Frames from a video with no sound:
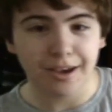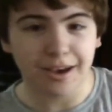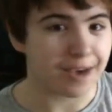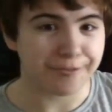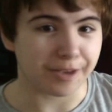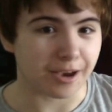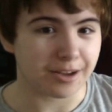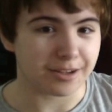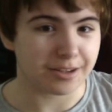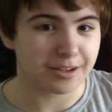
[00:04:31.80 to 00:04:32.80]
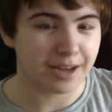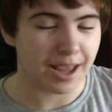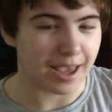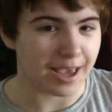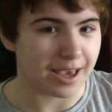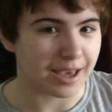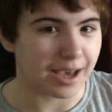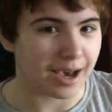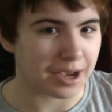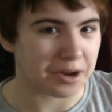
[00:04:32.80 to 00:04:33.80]
I've gotten a
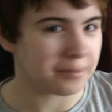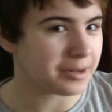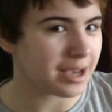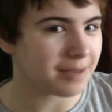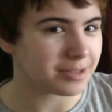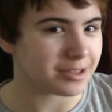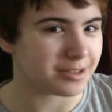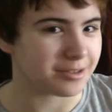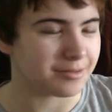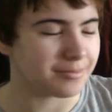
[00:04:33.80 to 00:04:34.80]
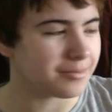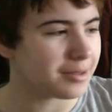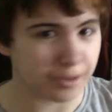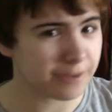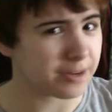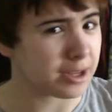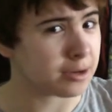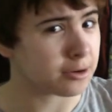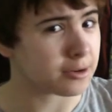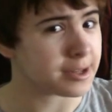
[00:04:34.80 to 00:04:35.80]
higher metabolism, a bit of an
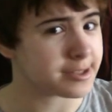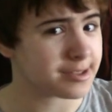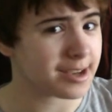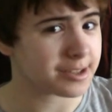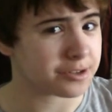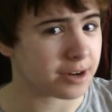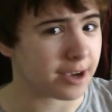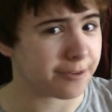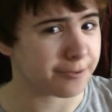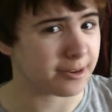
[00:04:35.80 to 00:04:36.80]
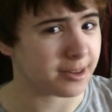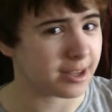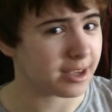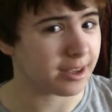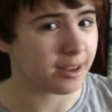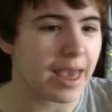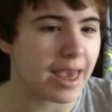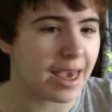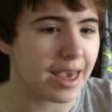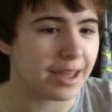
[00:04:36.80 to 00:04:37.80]
increased sex drive really,
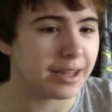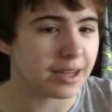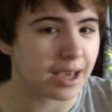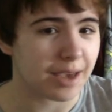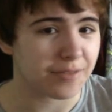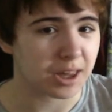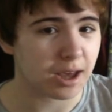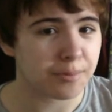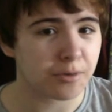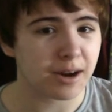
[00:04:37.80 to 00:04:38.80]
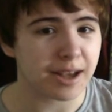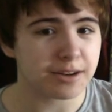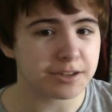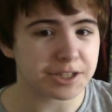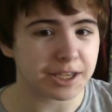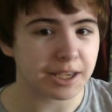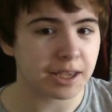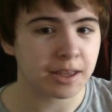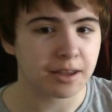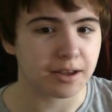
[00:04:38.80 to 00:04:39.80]
and I have a lot more energy.
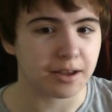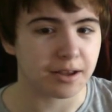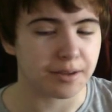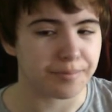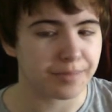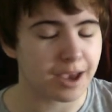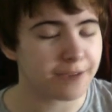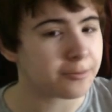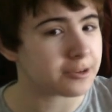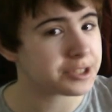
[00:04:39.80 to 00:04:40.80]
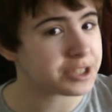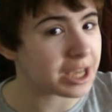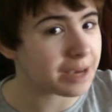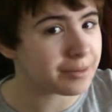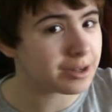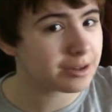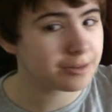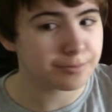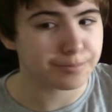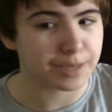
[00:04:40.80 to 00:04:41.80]
I have more
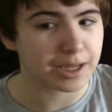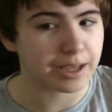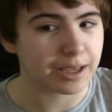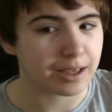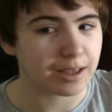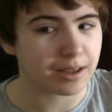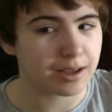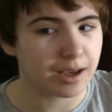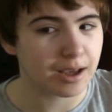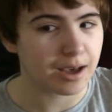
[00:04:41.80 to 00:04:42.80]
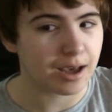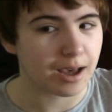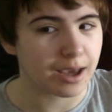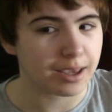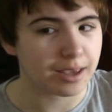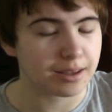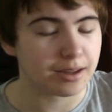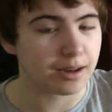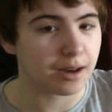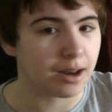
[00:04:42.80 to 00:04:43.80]
stamina, meaning I
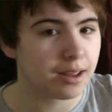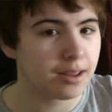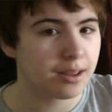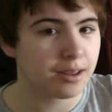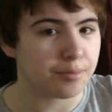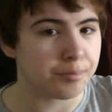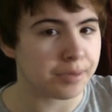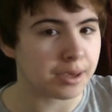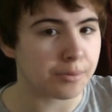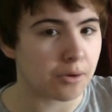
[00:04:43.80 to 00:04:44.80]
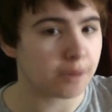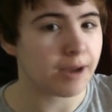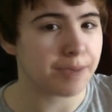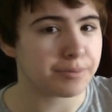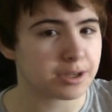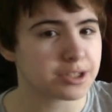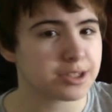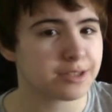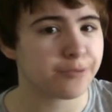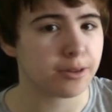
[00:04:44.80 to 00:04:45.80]
can be more
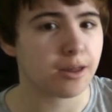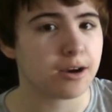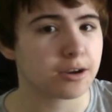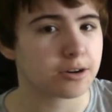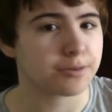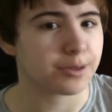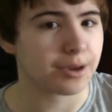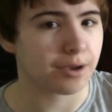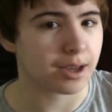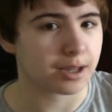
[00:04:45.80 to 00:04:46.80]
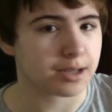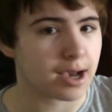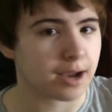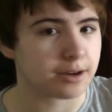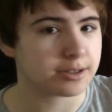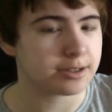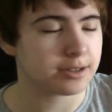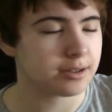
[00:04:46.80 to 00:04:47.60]
rambunctious for longer without getting tired.